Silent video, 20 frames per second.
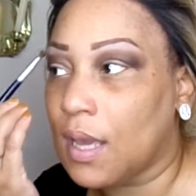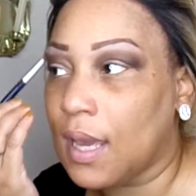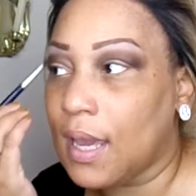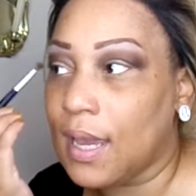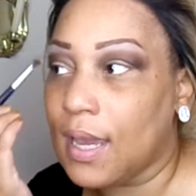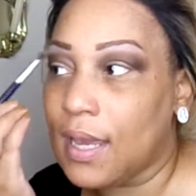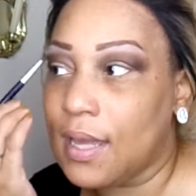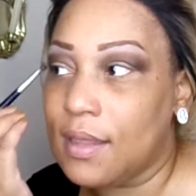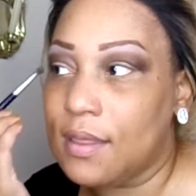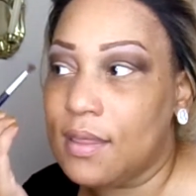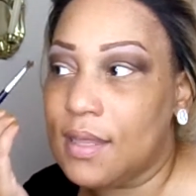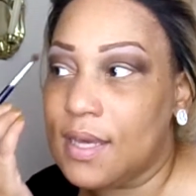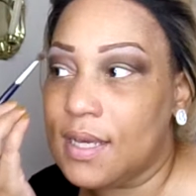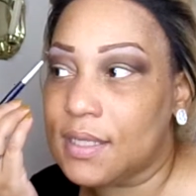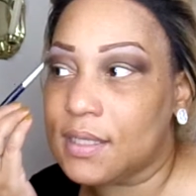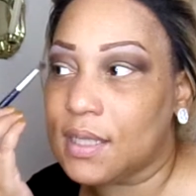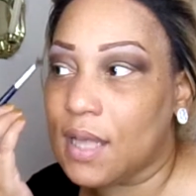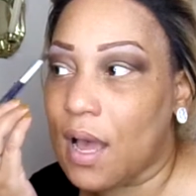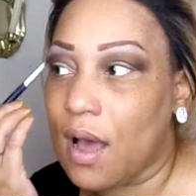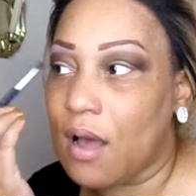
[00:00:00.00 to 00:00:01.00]
And
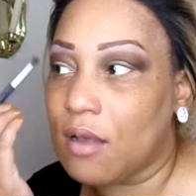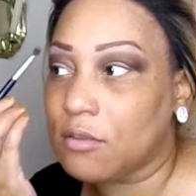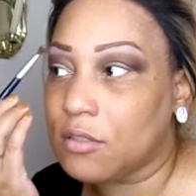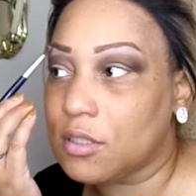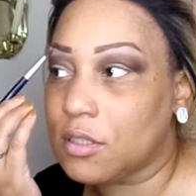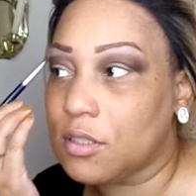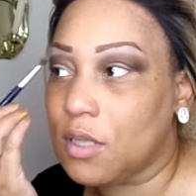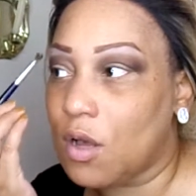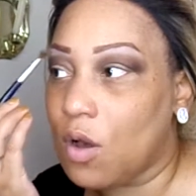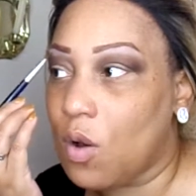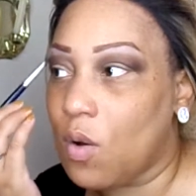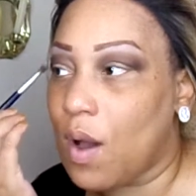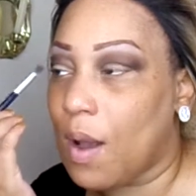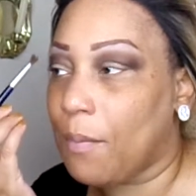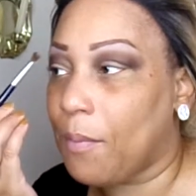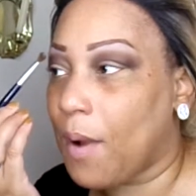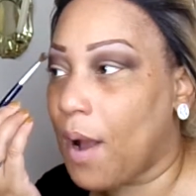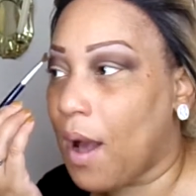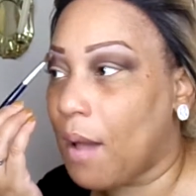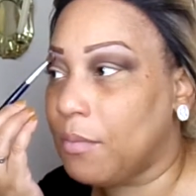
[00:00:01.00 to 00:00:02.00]
this also, I
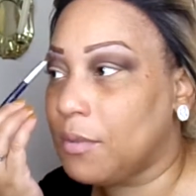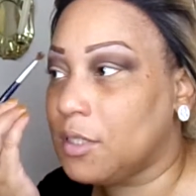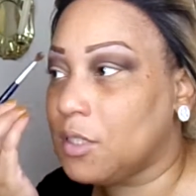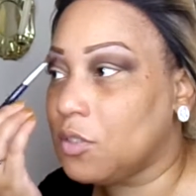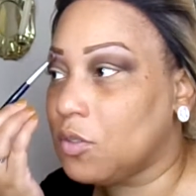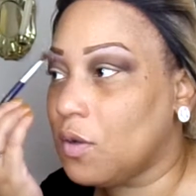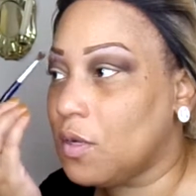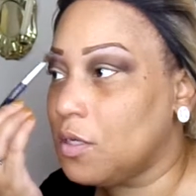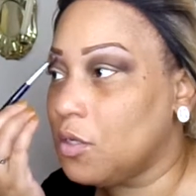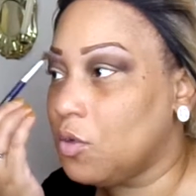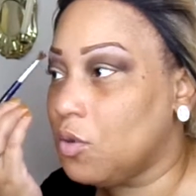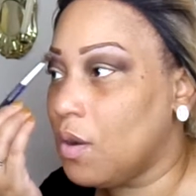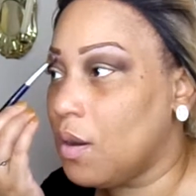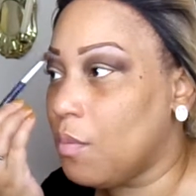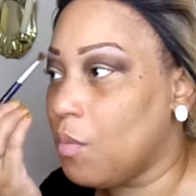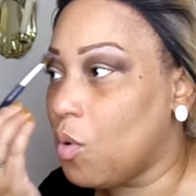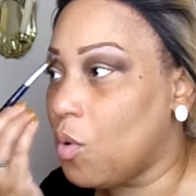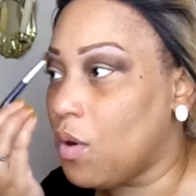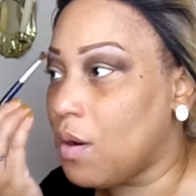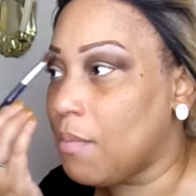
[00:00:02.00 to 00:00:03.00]
probably start doing
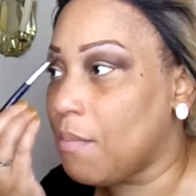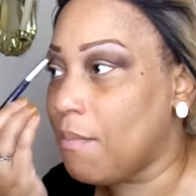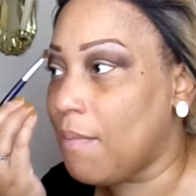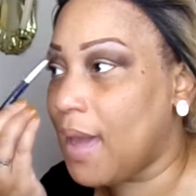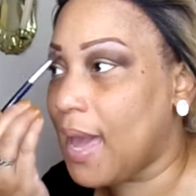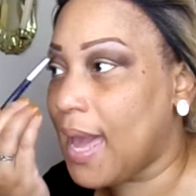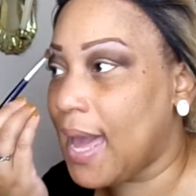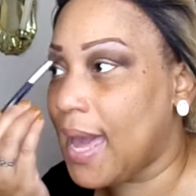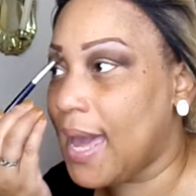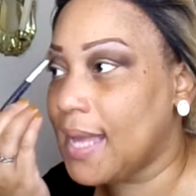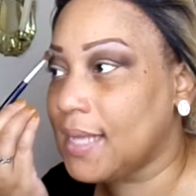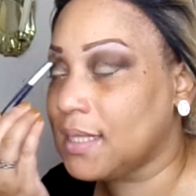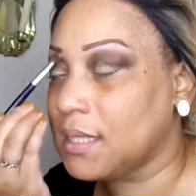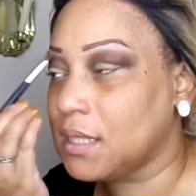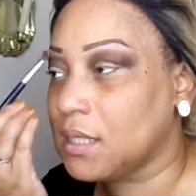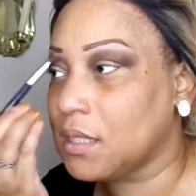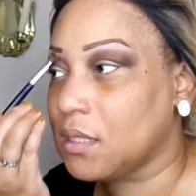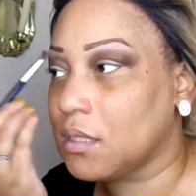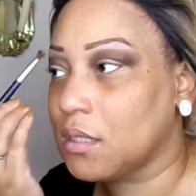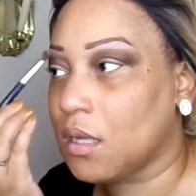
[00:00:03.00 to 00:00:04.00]
more
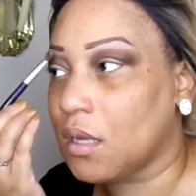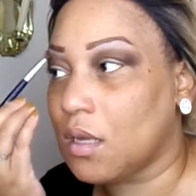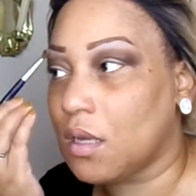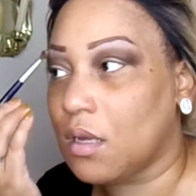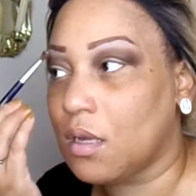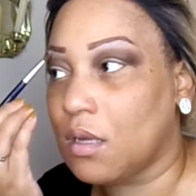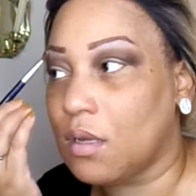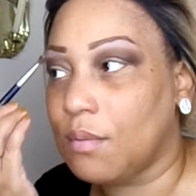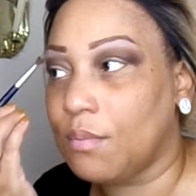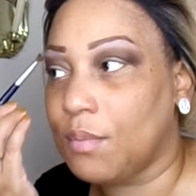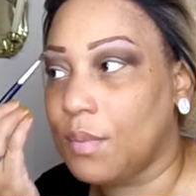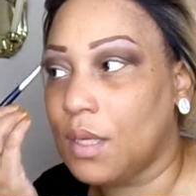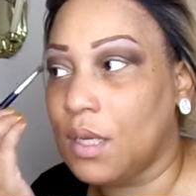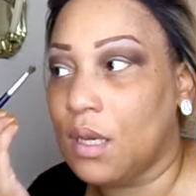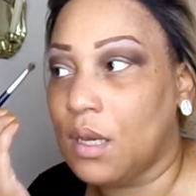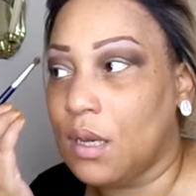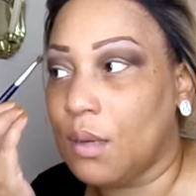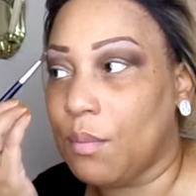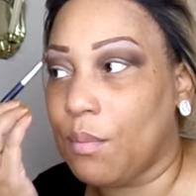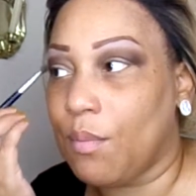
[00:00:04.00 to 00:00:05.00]
matte
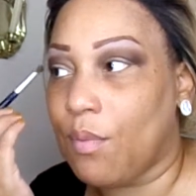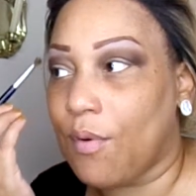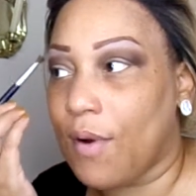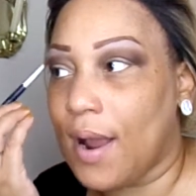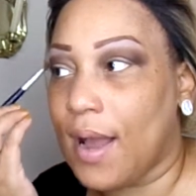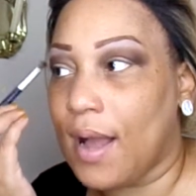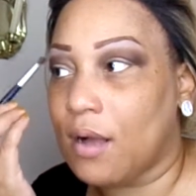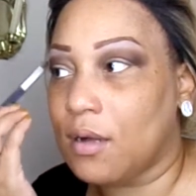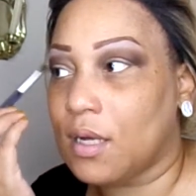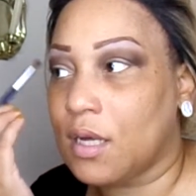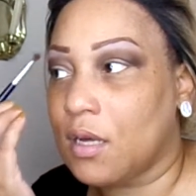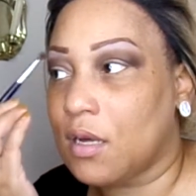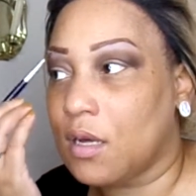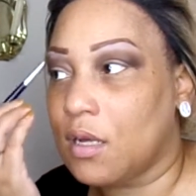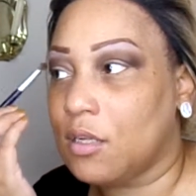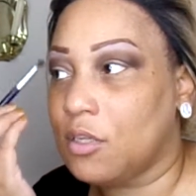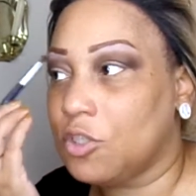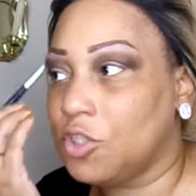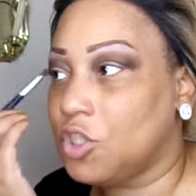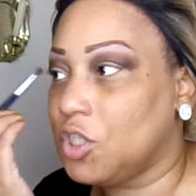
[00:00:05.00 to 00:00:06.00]
brow
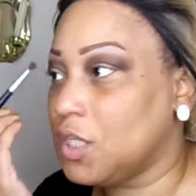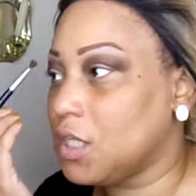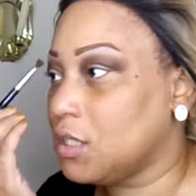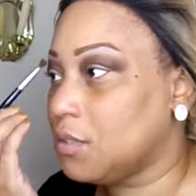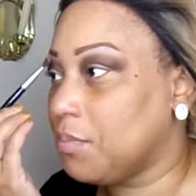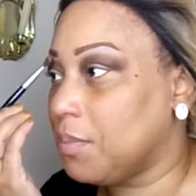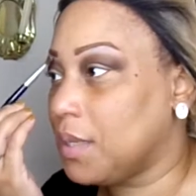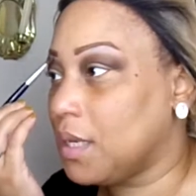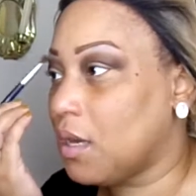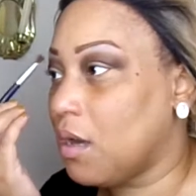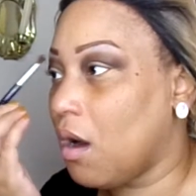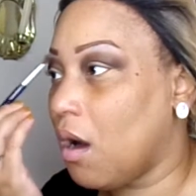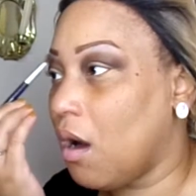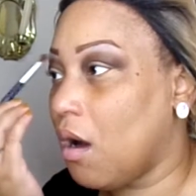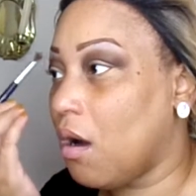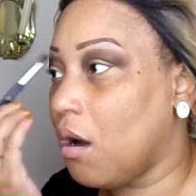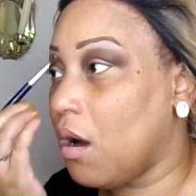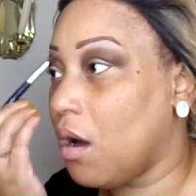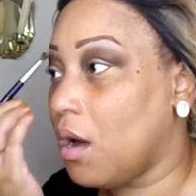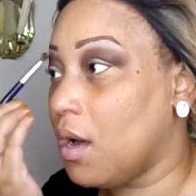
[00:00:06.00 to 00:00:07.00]
colors just
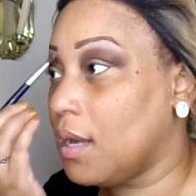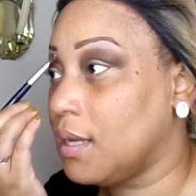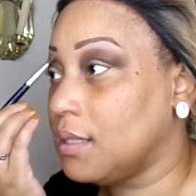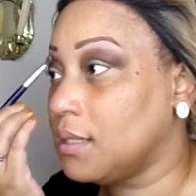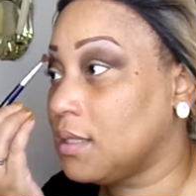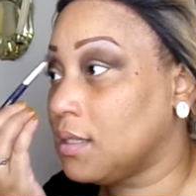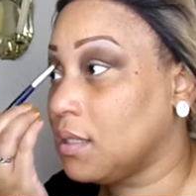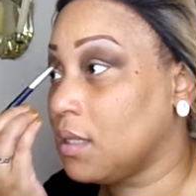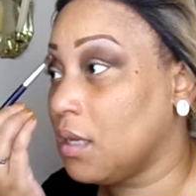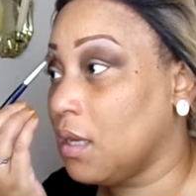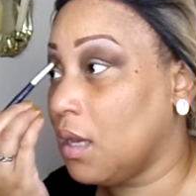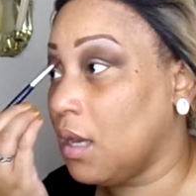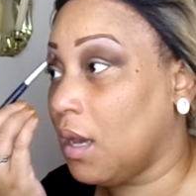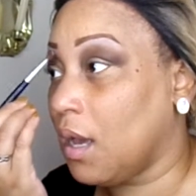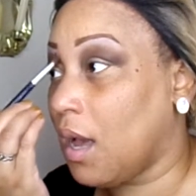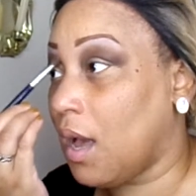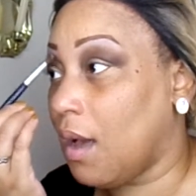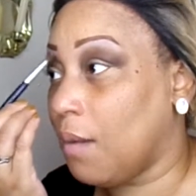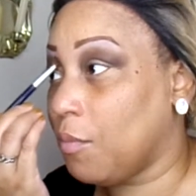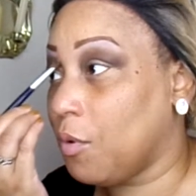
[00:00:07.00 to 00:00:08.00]
because
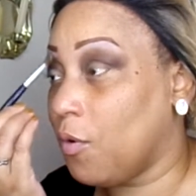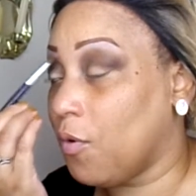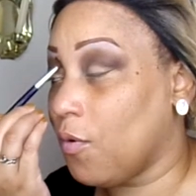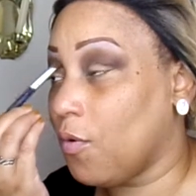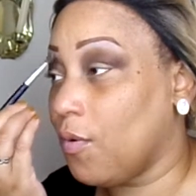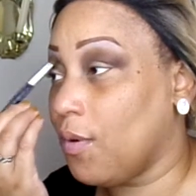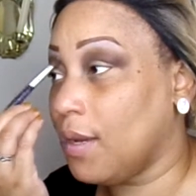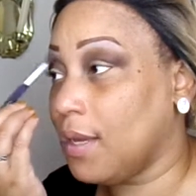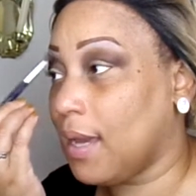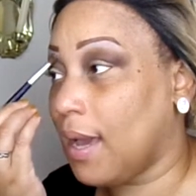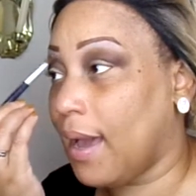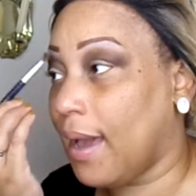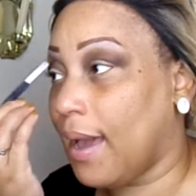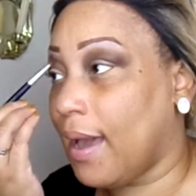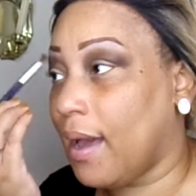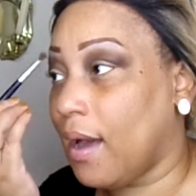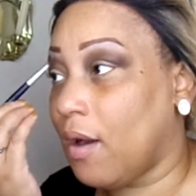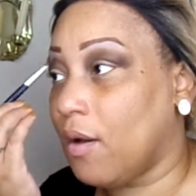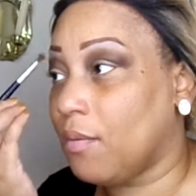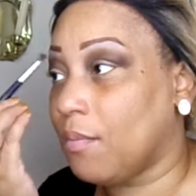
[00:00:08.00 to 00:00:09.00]
I'm growing
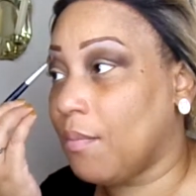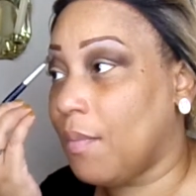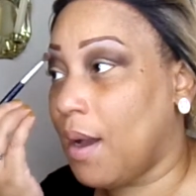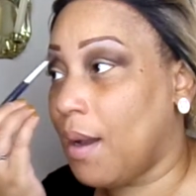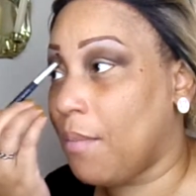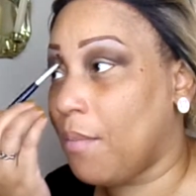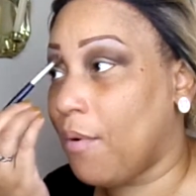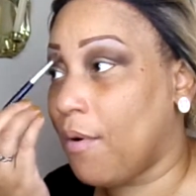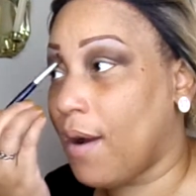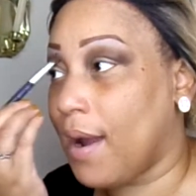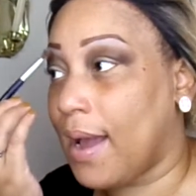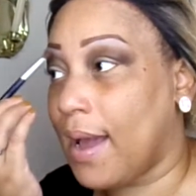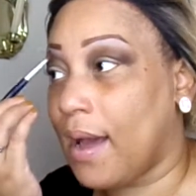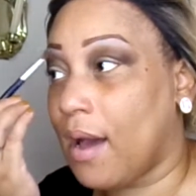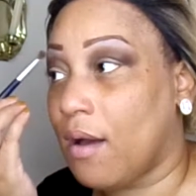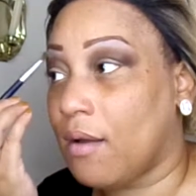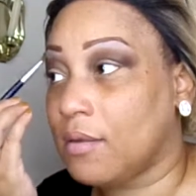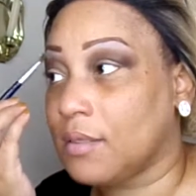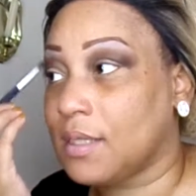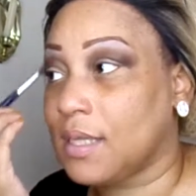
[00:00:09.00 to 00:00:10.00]
out my
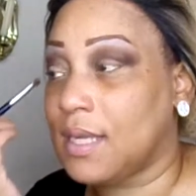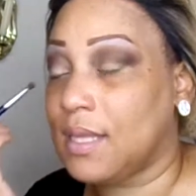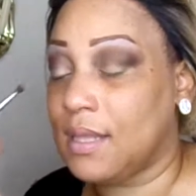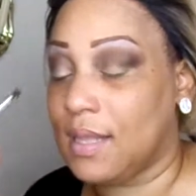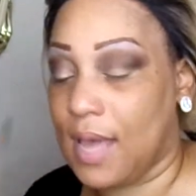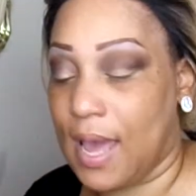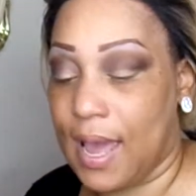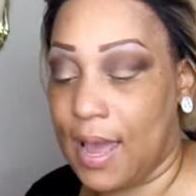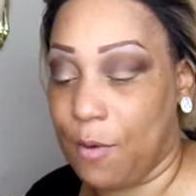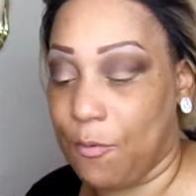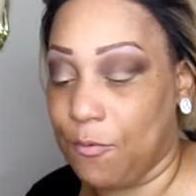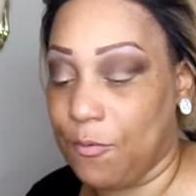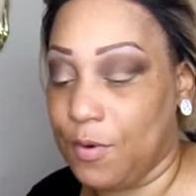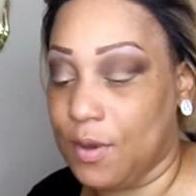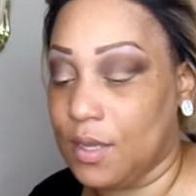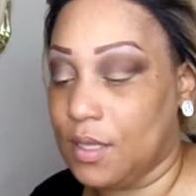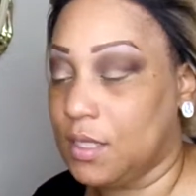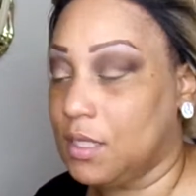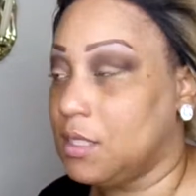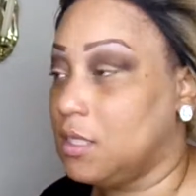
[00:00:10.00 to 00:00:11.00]
brows, and that
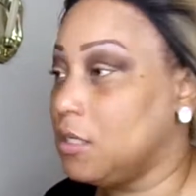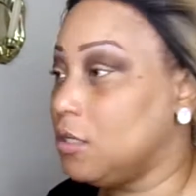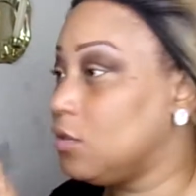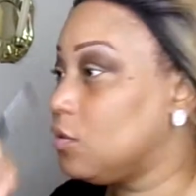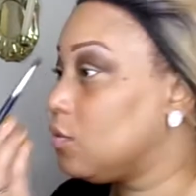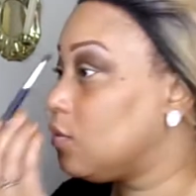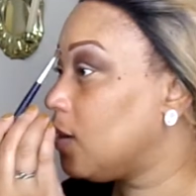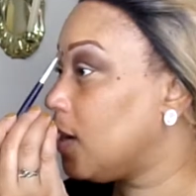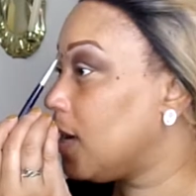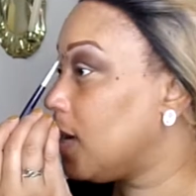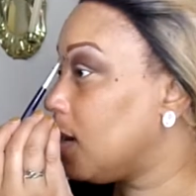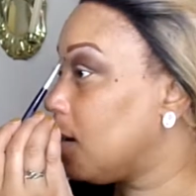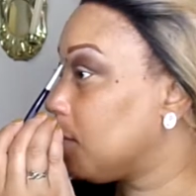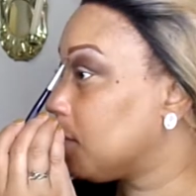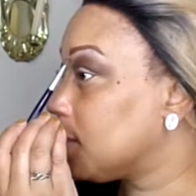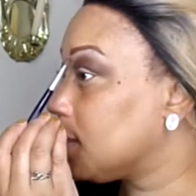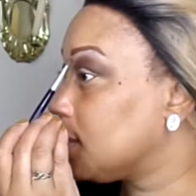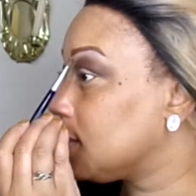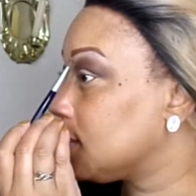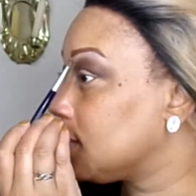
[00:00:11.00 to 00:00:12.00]
really do help
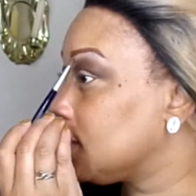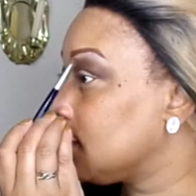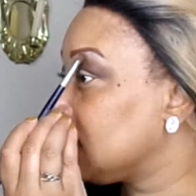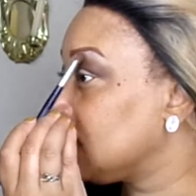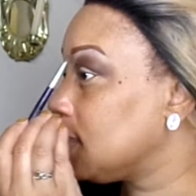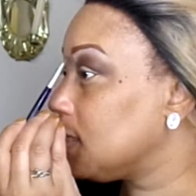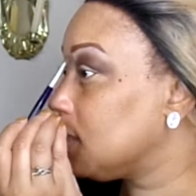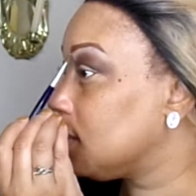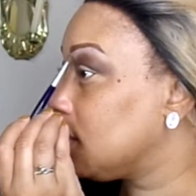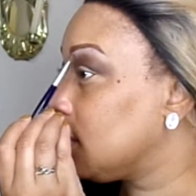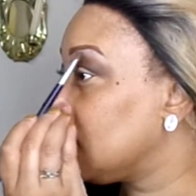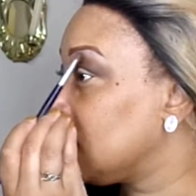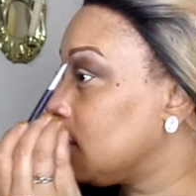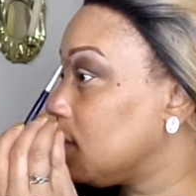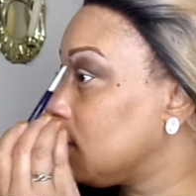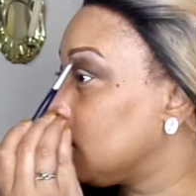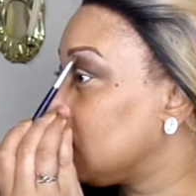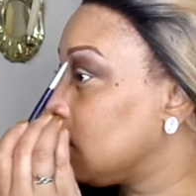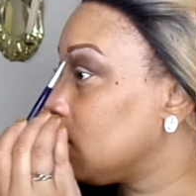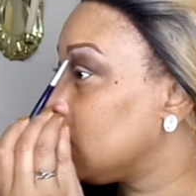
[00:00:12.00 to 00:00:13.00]
conceal it
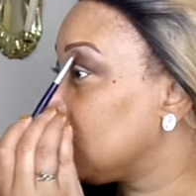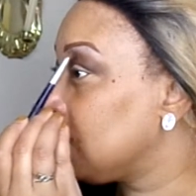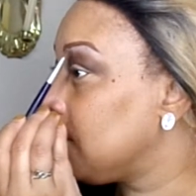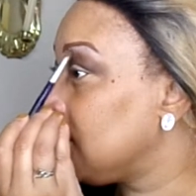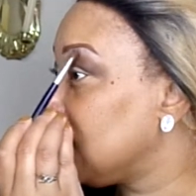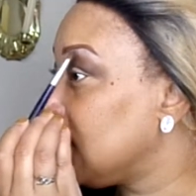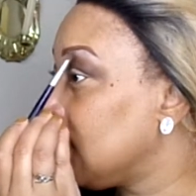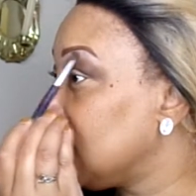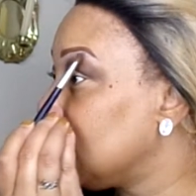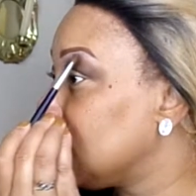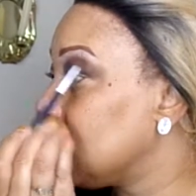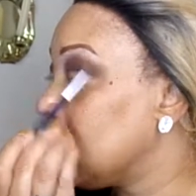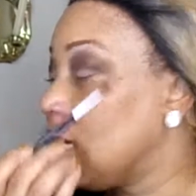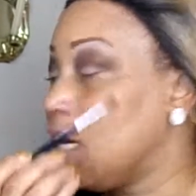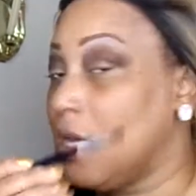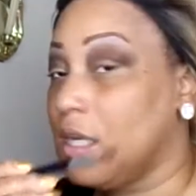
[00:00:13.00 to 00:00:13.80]
a little bit.